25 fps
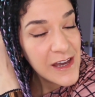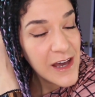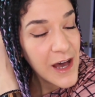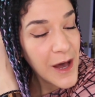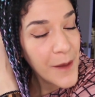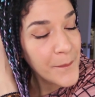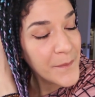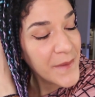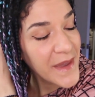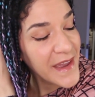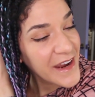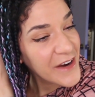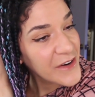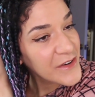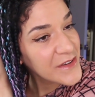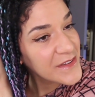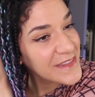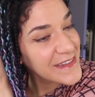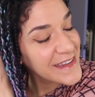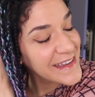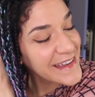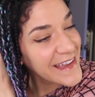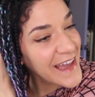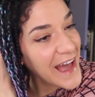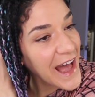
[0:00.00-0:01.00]

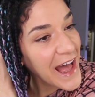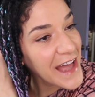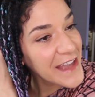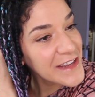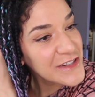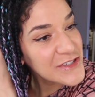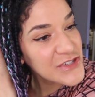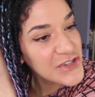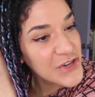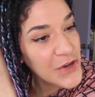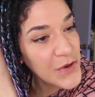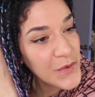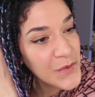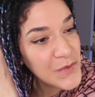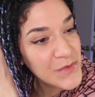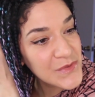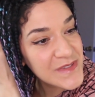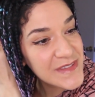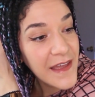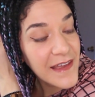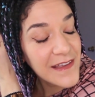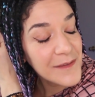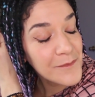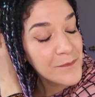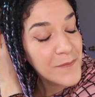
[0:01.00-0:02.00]
apparently
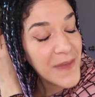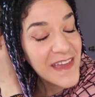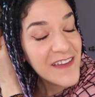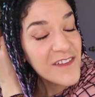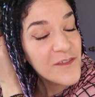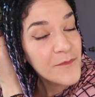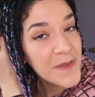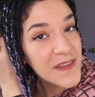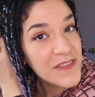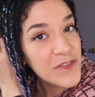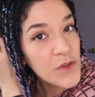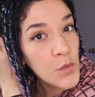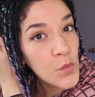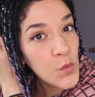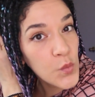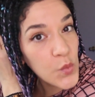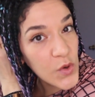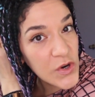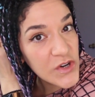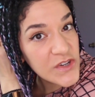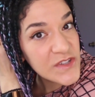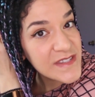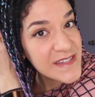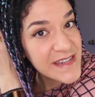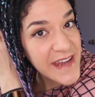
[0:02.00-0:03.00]
it may have been the
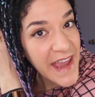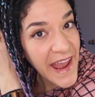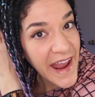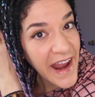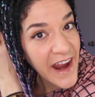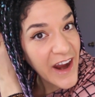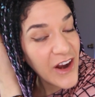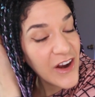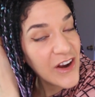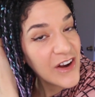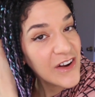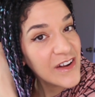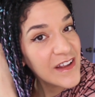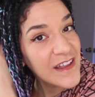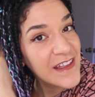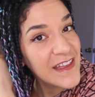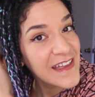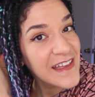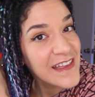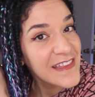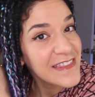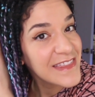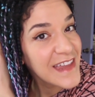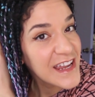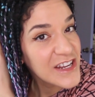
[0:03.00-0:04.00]
worst hair
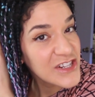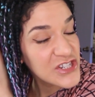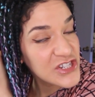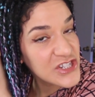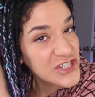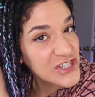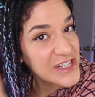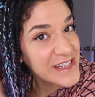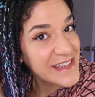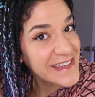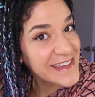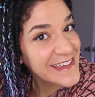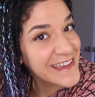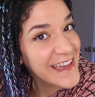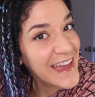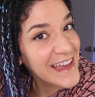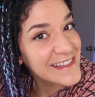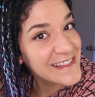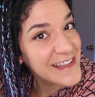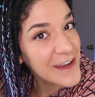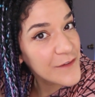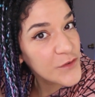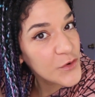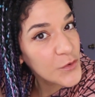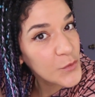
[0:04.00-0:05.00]
that she
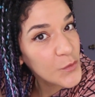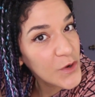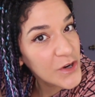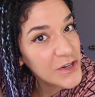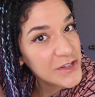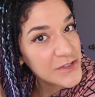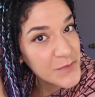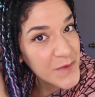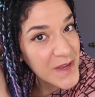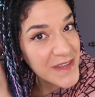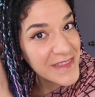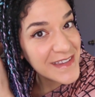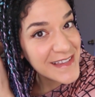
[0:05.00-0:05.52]
has ever worked with.